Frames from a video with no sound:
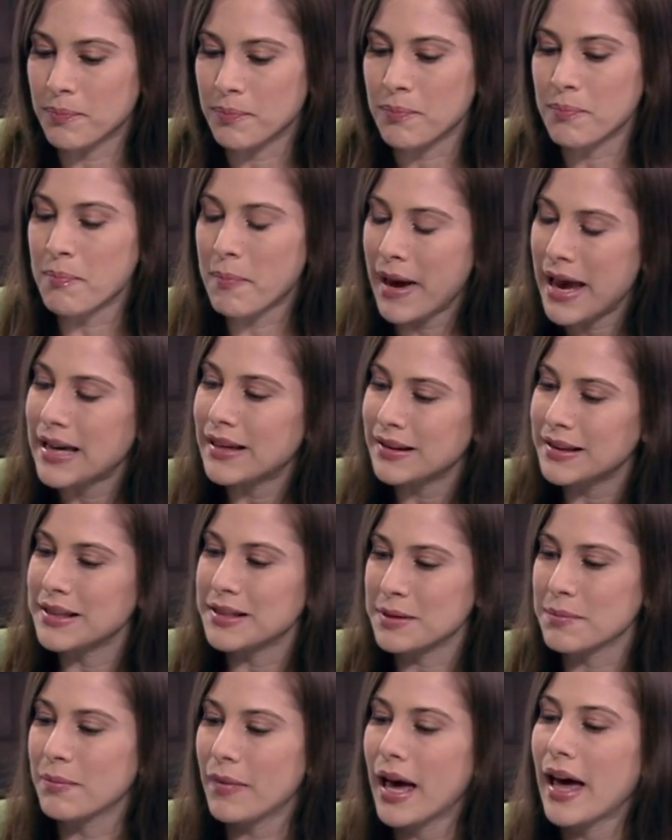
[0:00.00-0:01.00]
make
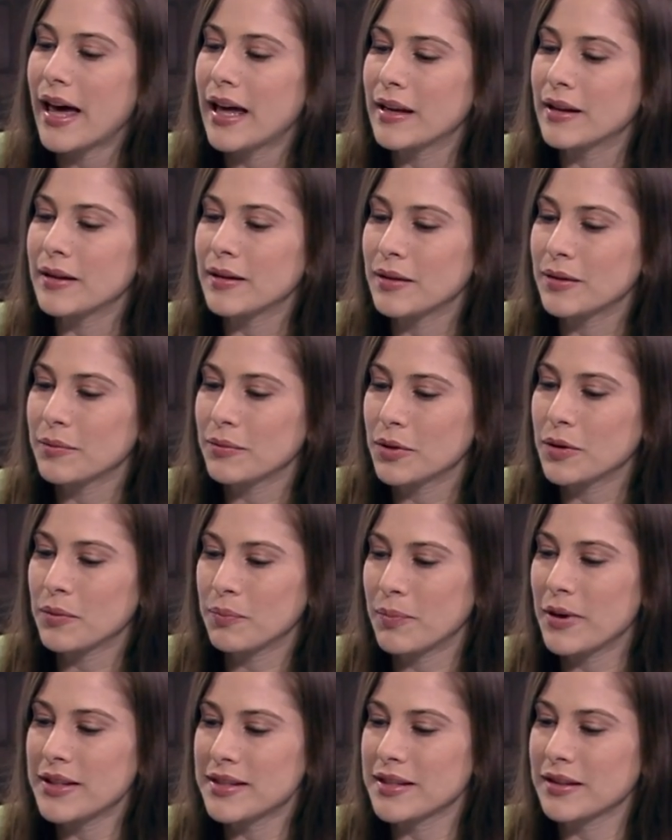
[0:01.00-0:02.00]
these men
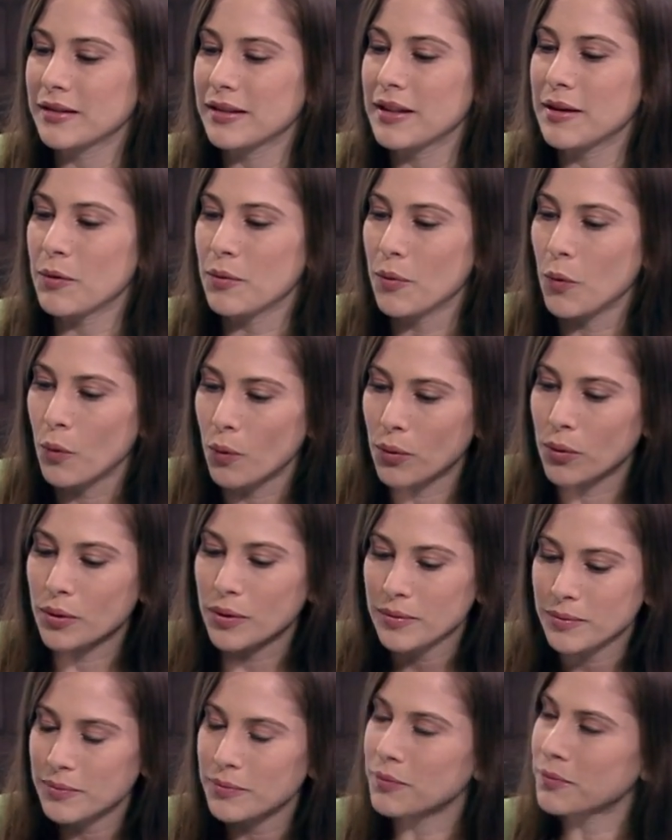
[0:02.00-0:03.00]
basically
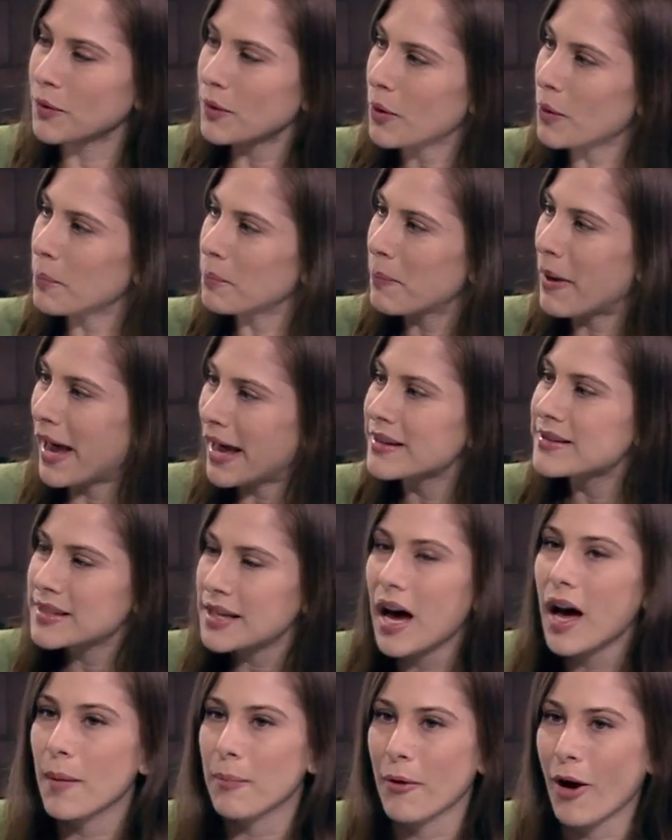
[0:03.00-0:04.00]

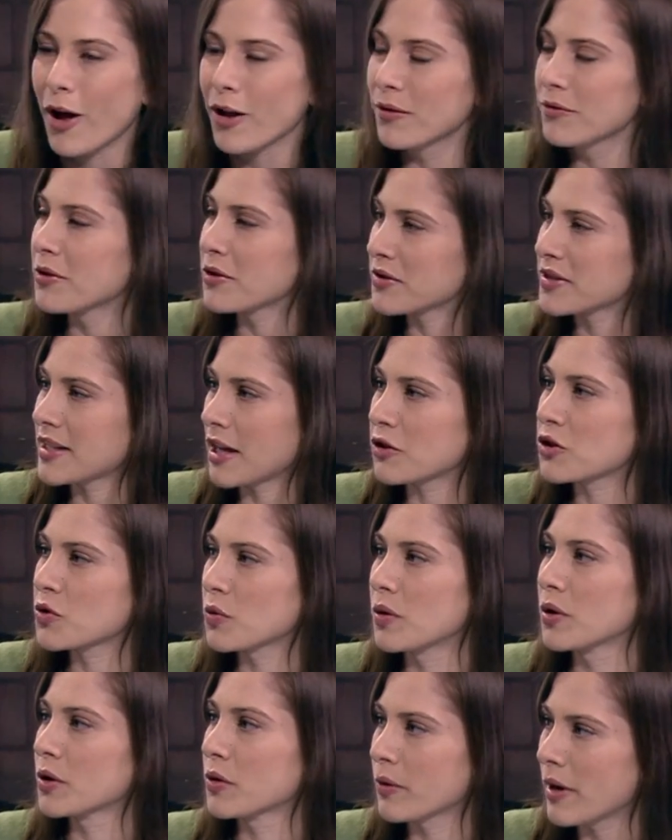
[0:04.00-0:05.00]
pent up all of their
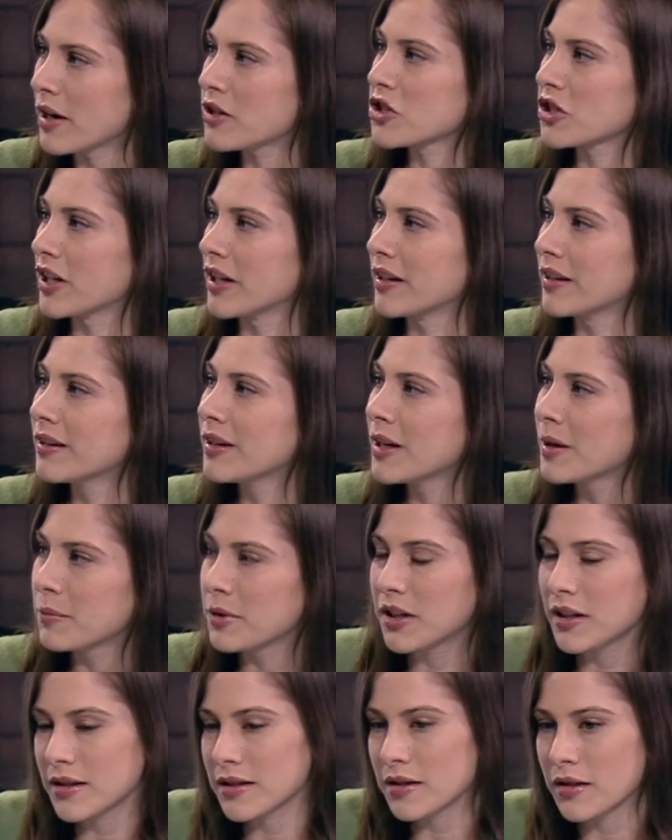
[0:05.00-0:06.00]
sexual aggression
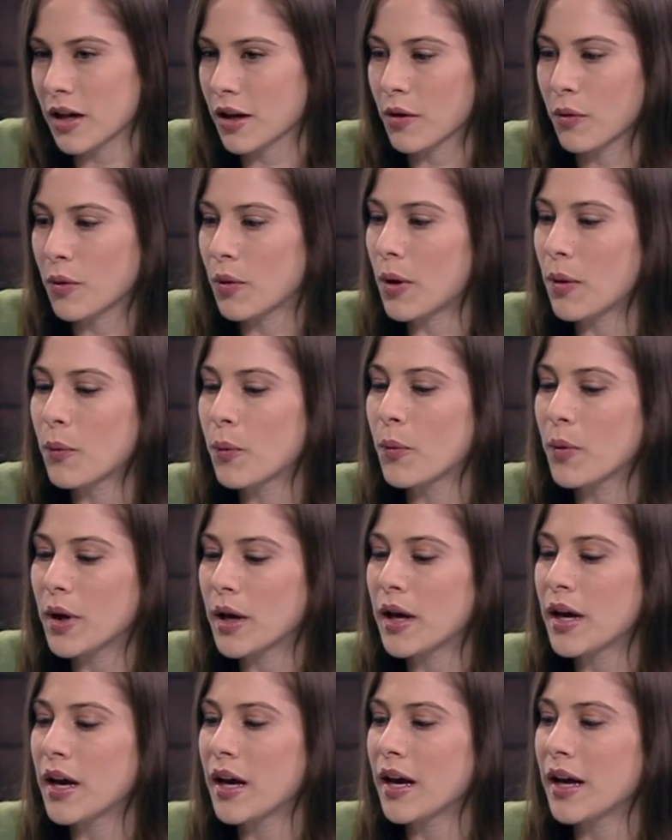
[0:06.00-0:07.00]
because mm-hmm. look
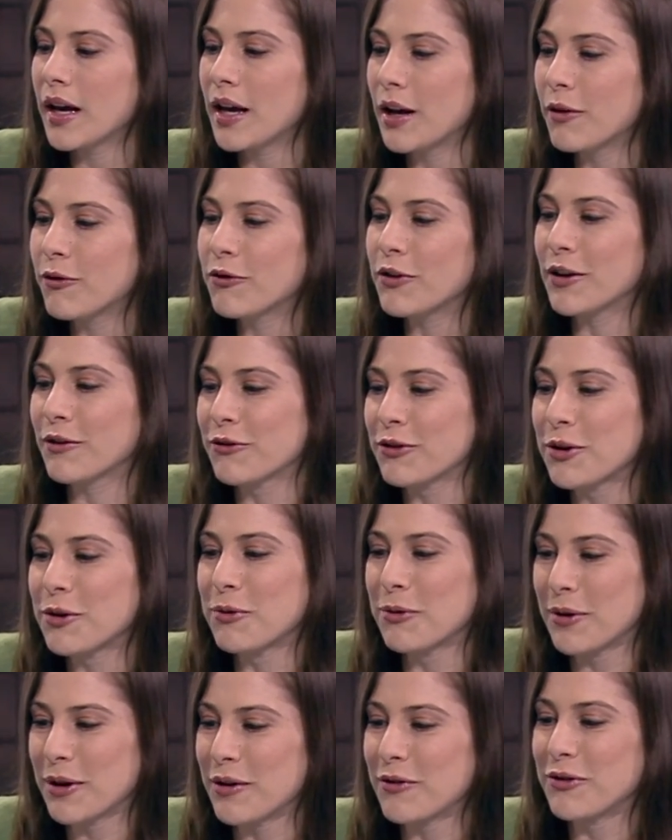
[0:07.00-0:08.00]
if, if
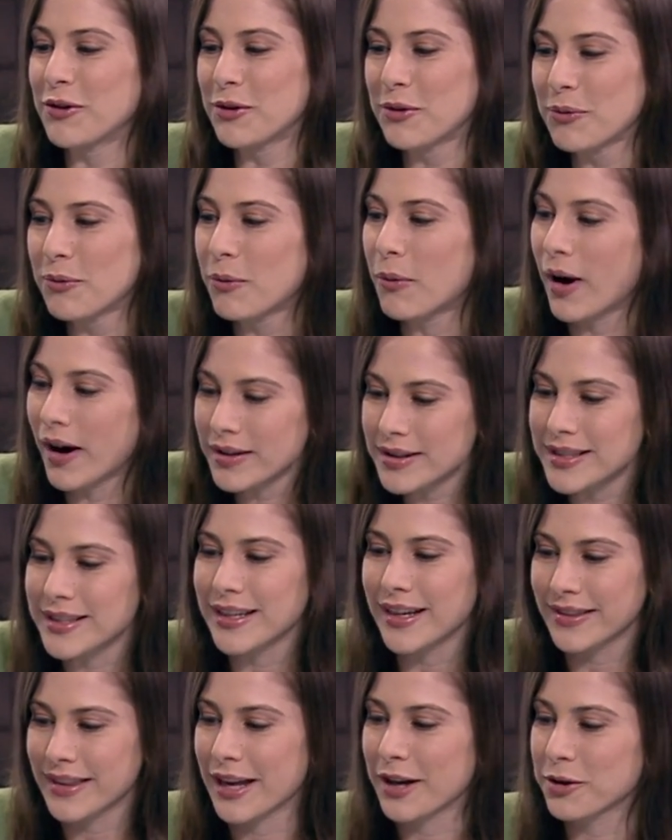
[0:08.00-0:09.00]
you if you want to
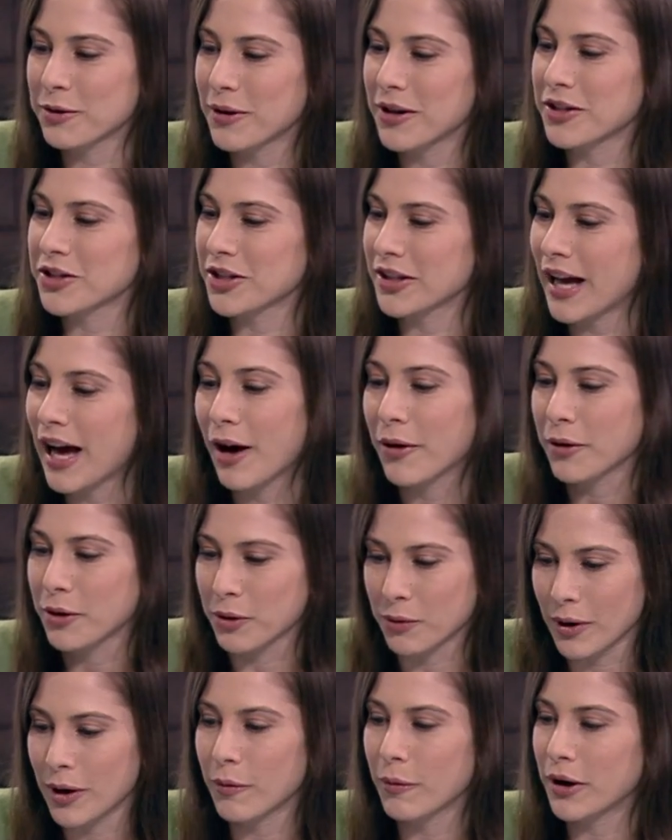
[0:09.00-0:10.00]
get that aggression out
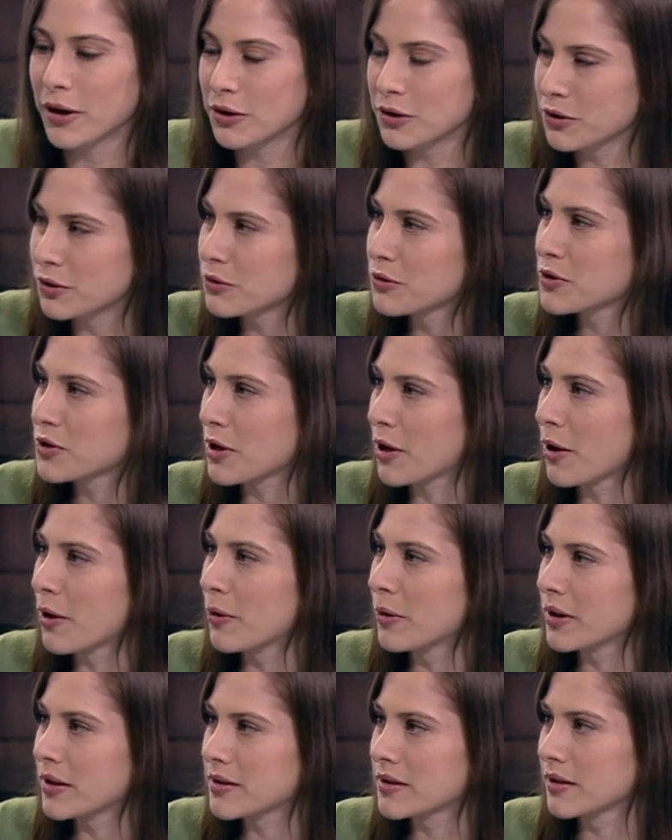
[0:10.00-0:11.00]
a great way to do
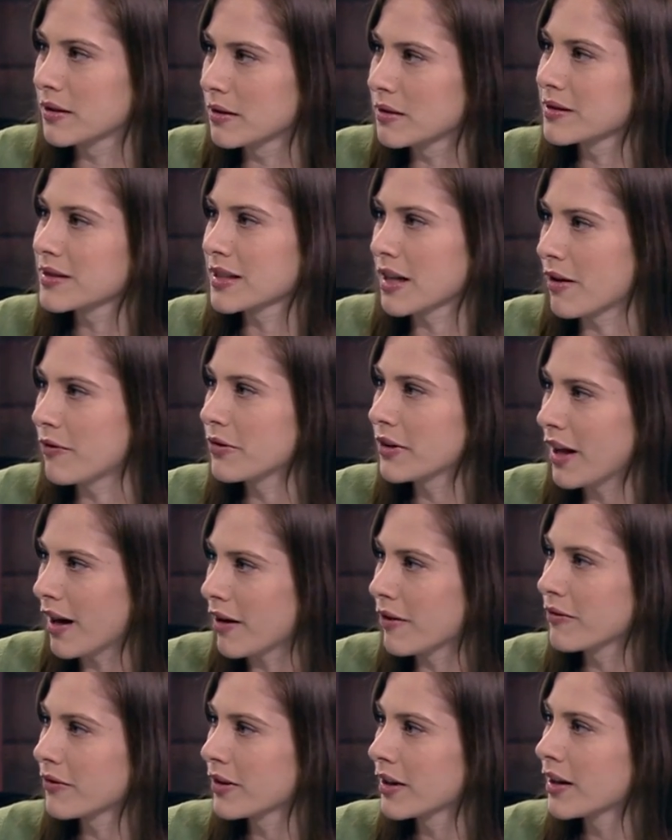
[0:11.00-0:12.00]
so is a little
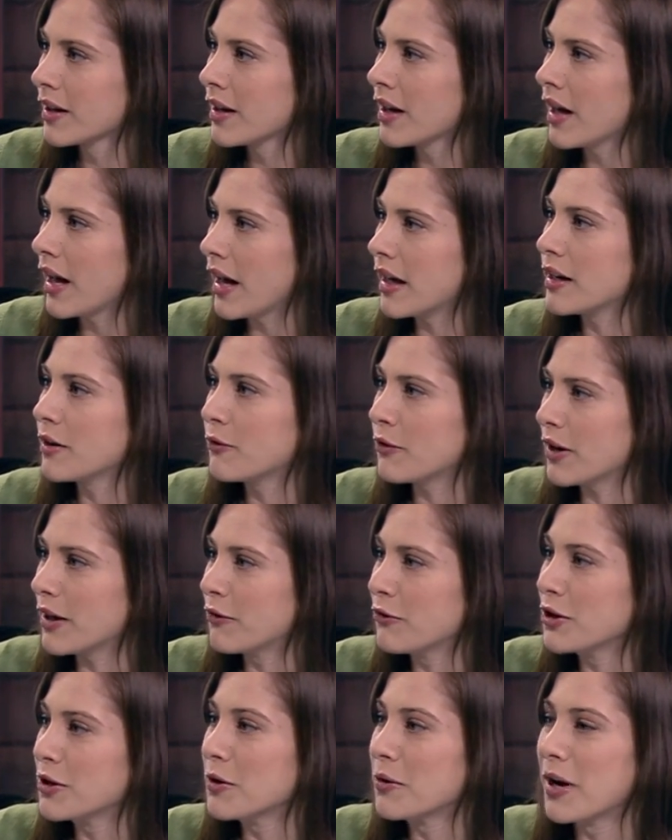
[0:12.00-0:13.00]
self-love and if,
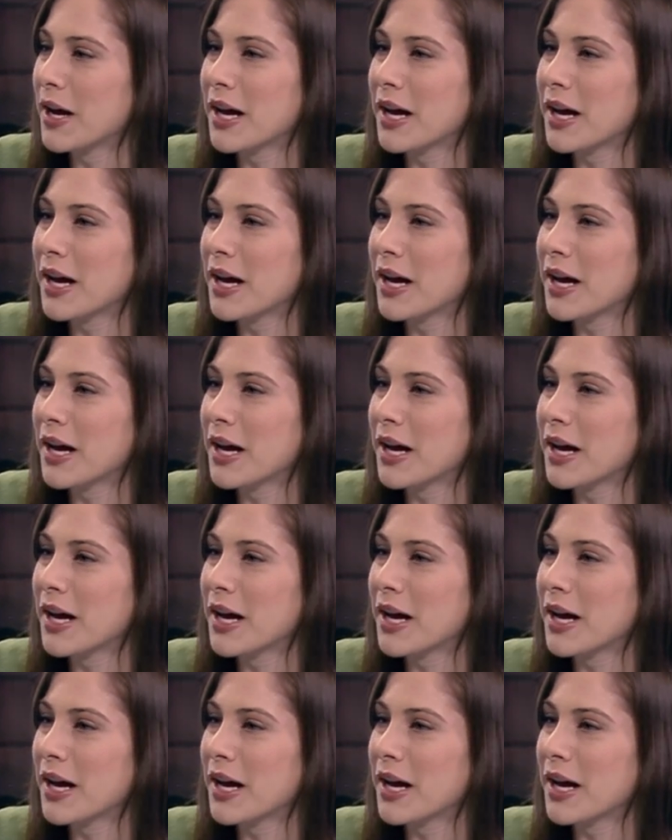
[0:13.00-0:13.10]
if you